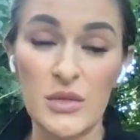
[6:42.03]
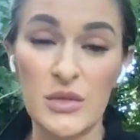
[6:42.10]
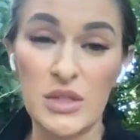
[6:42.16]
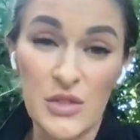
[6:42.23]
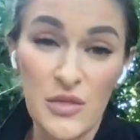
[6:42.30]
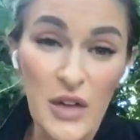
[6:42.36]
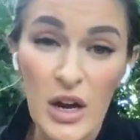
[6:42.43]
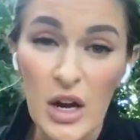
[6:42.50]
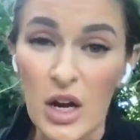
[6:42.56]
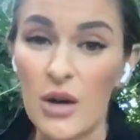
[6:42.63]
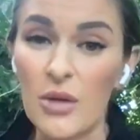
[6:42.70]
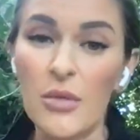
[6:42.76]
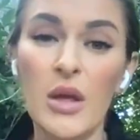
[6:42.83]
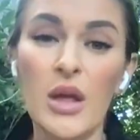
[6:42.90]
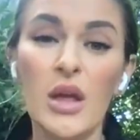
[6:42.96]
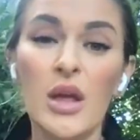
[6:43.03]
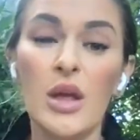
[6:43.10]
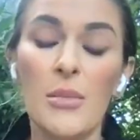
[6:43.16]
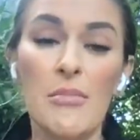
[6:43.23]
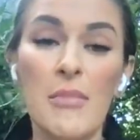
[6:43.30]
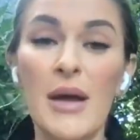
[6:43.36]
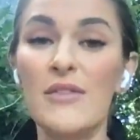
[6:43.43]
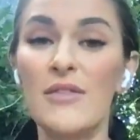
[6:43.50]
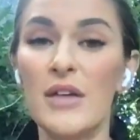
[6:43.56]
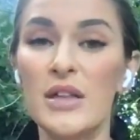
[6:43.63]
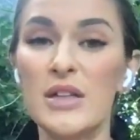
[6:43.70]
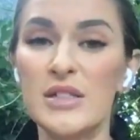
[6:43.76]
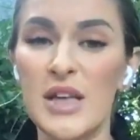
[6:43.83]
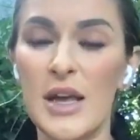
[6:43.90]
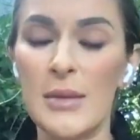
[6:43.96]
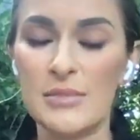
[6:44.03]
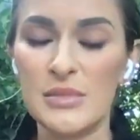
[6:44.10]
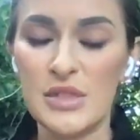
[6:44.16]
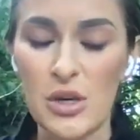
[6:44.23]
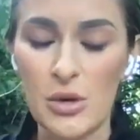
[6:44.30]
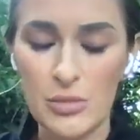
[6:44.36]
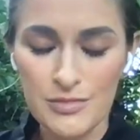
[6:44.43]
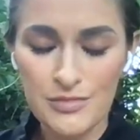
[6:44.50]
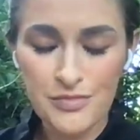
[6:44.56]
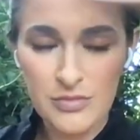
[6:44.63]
sphere might feel the same so